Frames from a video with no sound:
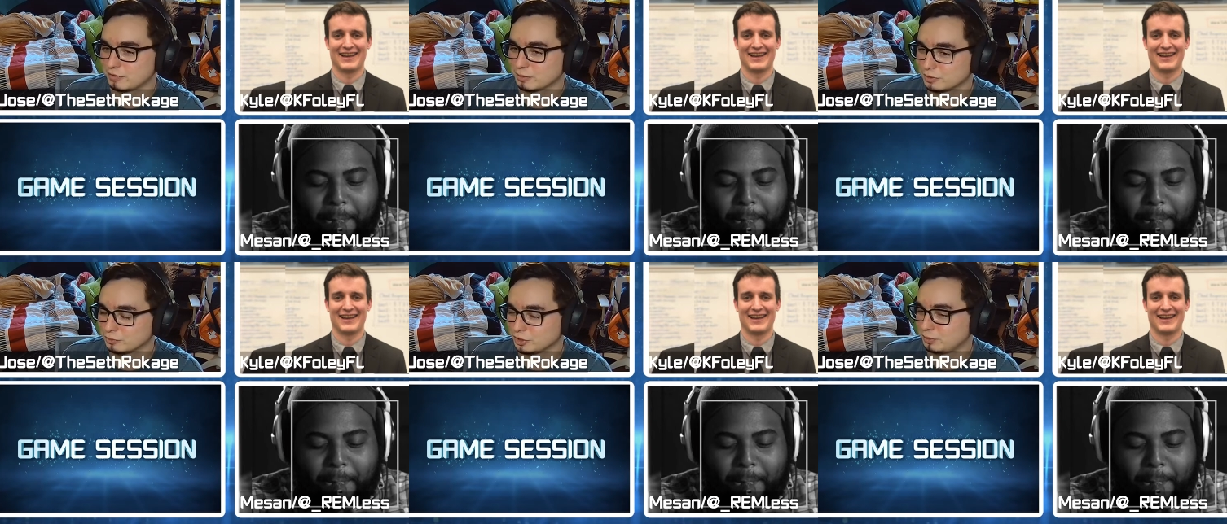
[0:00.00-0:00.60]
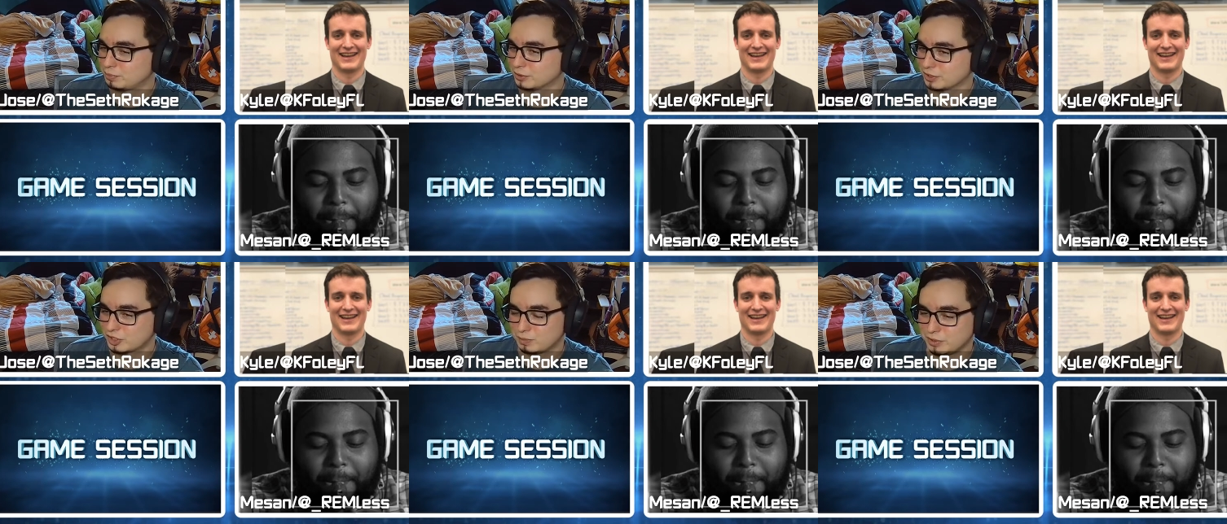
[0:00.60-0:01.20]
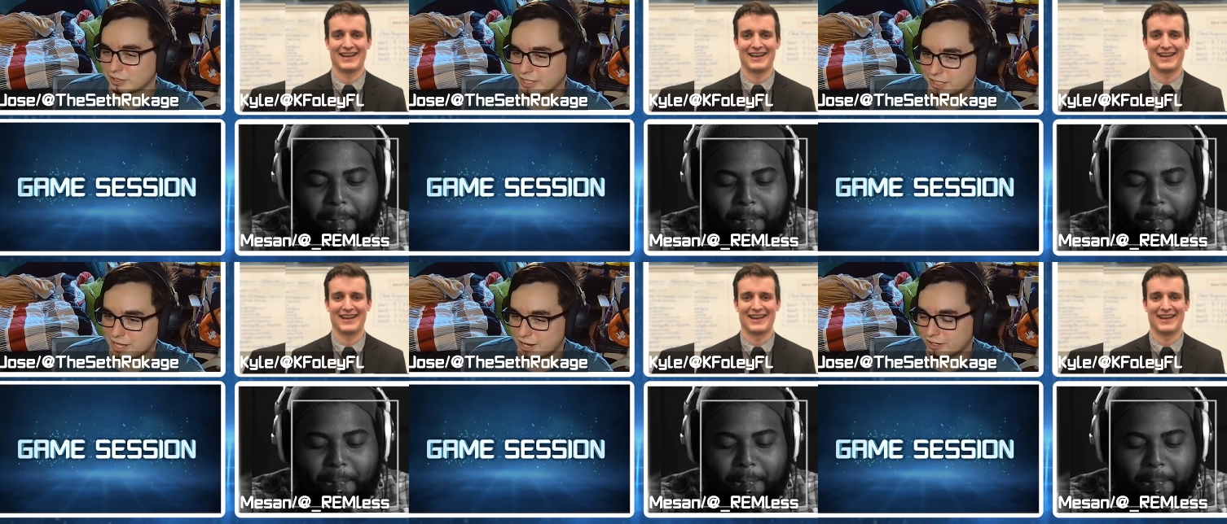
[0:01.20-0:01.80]
Speaker 1: Everyone, read books, be
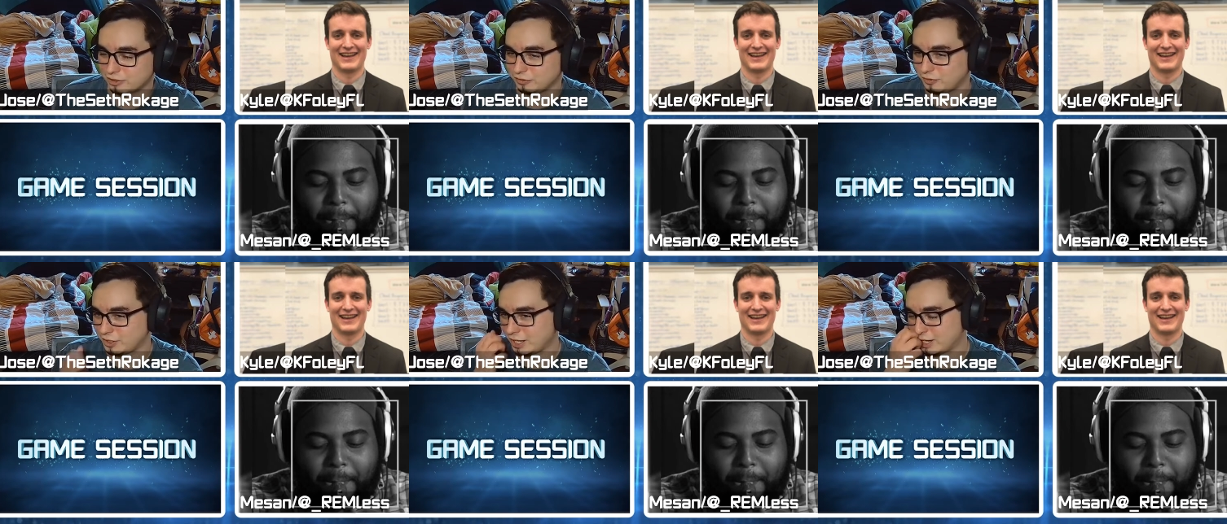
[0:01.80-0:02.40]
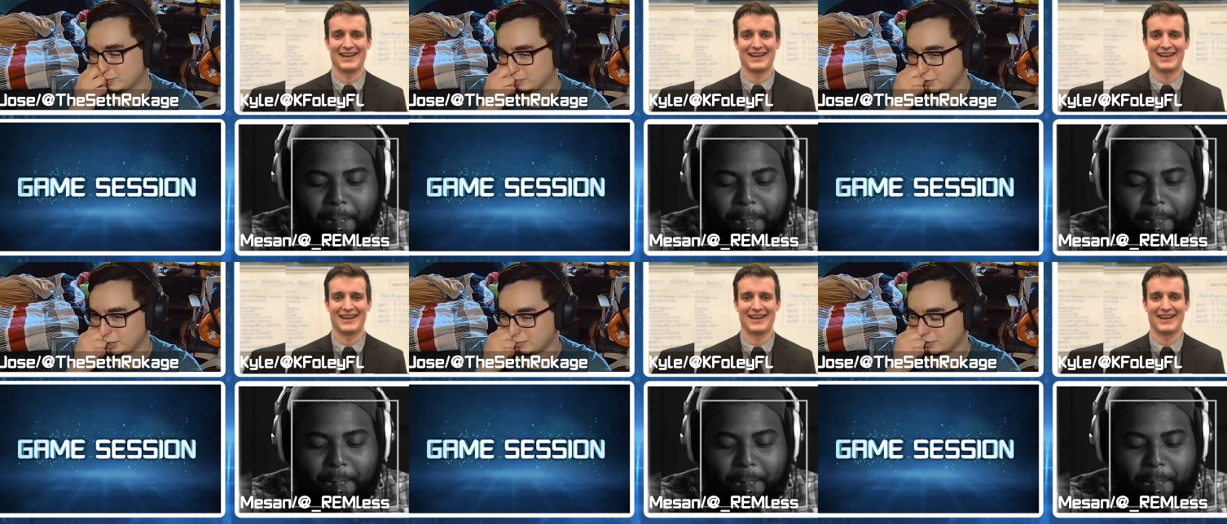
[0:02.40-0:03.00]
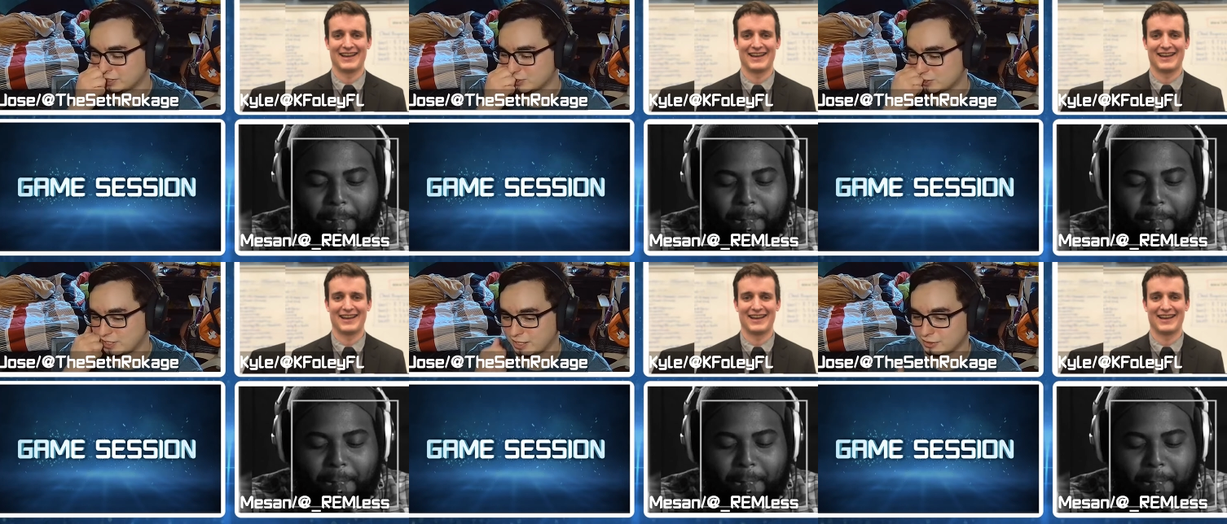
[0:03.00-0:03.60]
like Kyle, and if you can't meet
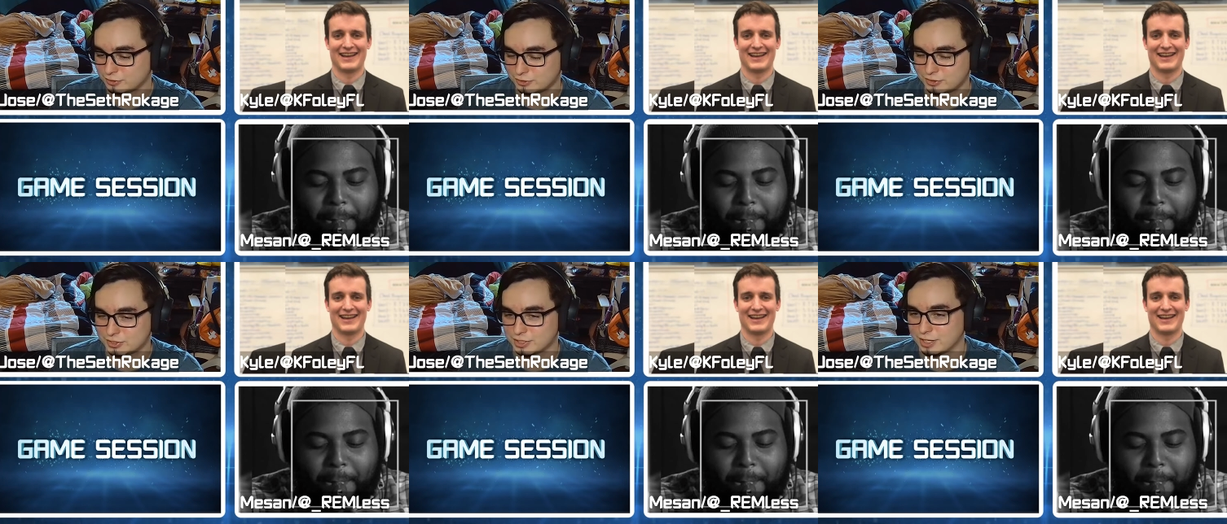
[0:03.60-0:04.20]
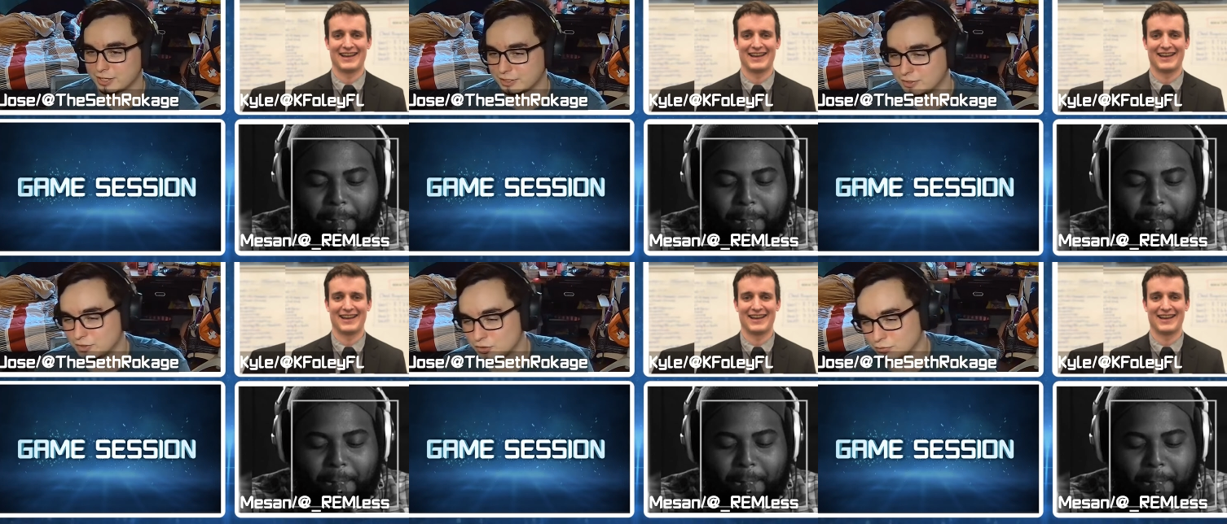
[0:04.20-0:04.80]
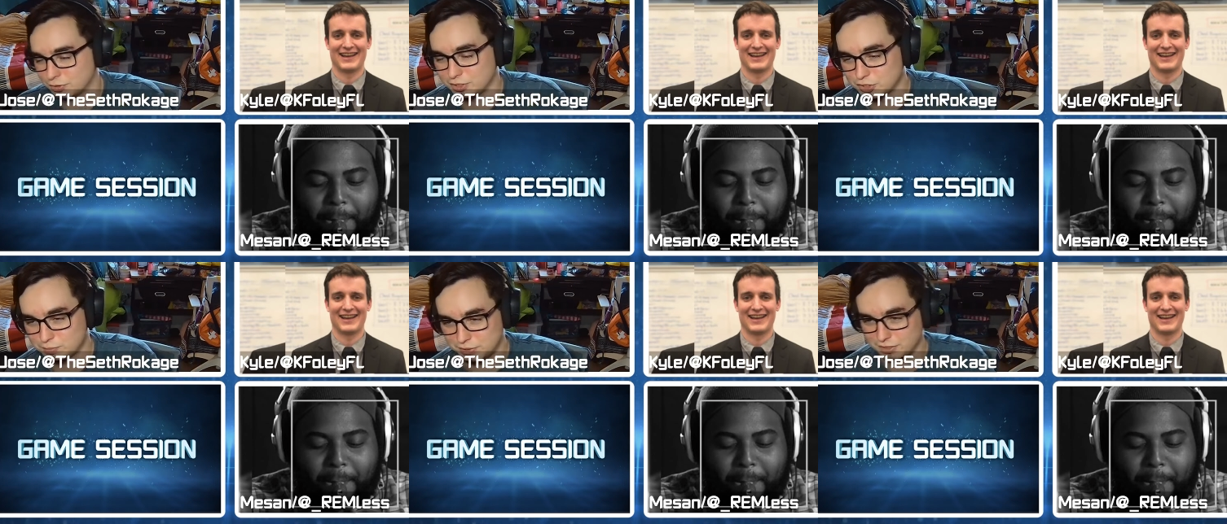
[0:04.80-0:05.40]
his standards, uh, his
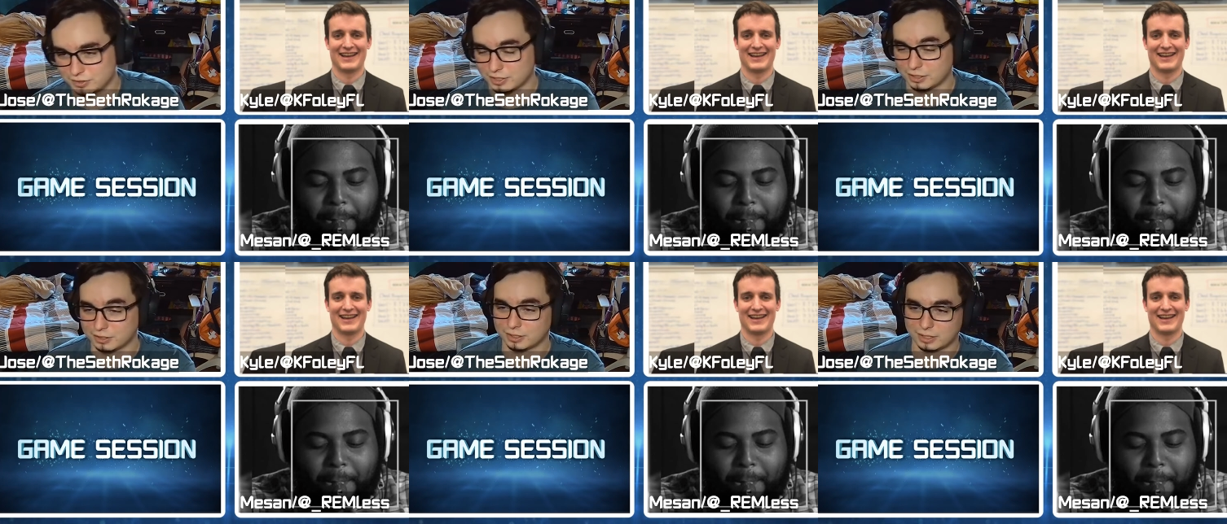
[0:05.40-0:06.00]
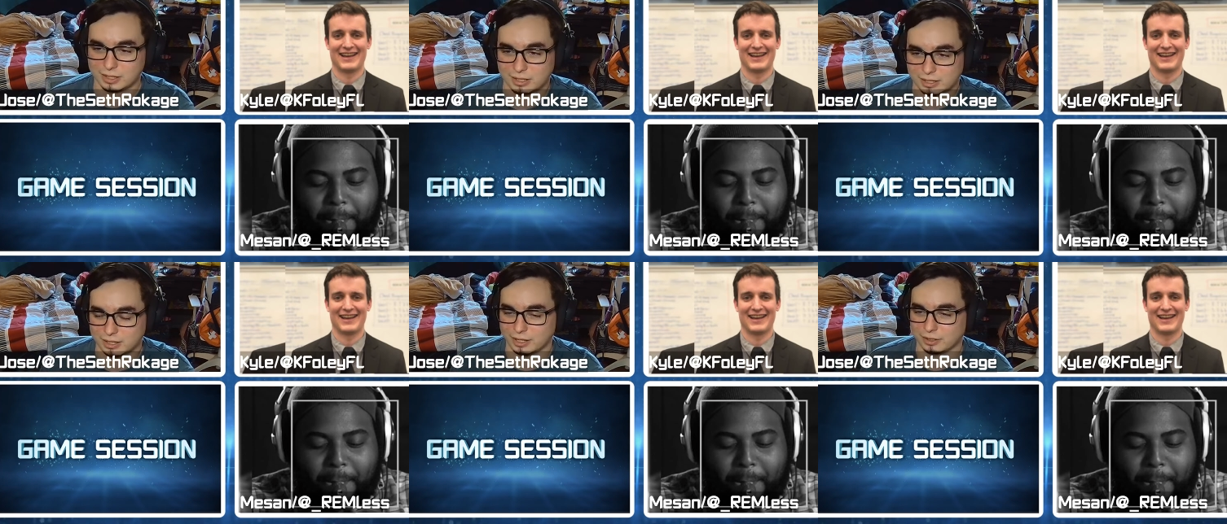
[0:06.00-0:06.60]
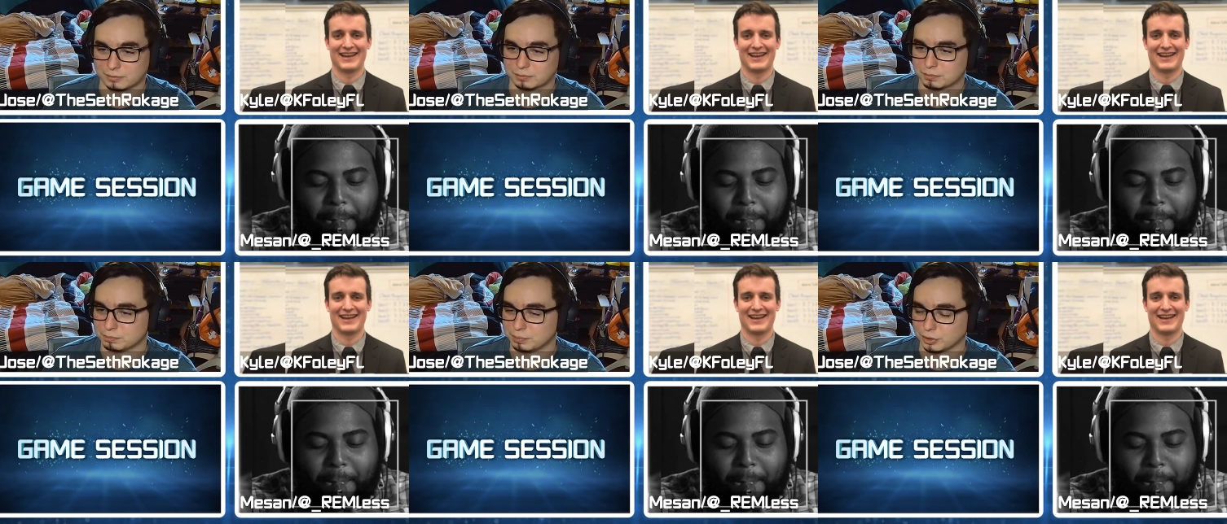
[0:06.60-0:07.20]
reading speed, then I
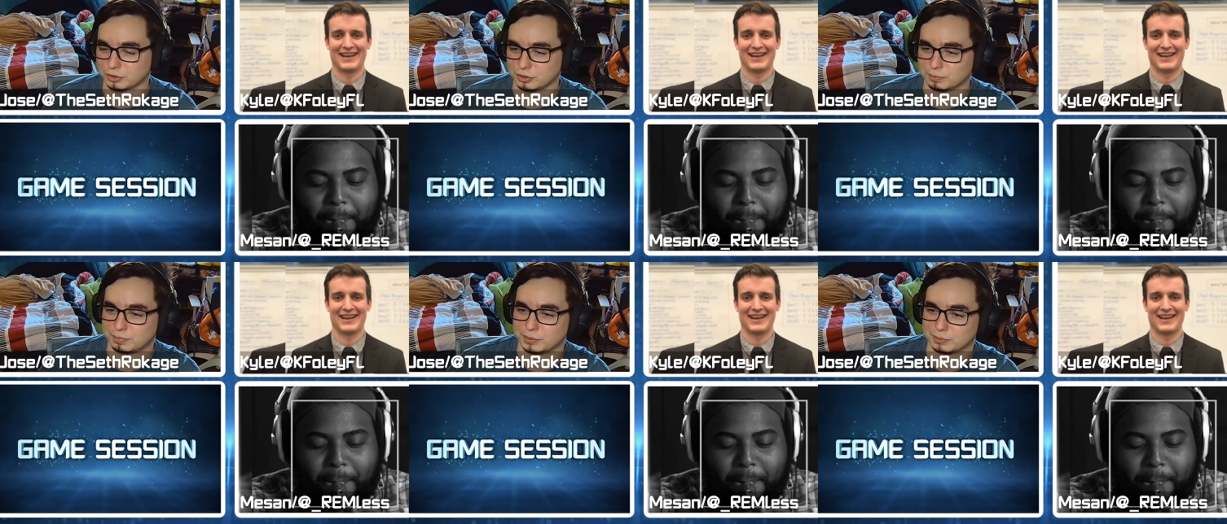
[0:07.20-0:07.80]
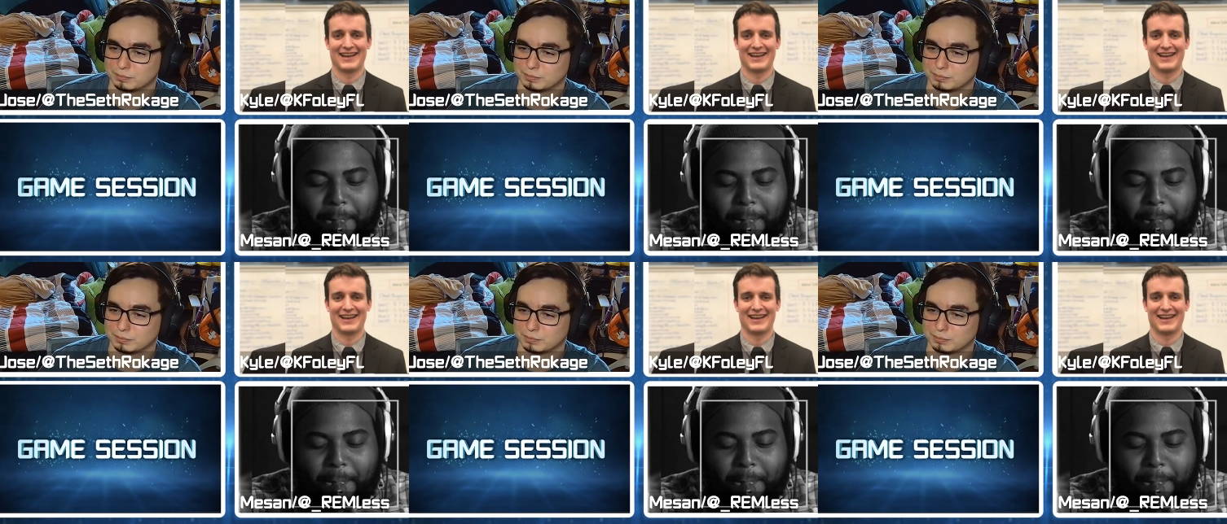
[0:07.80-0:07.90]
you did burn to me. Your,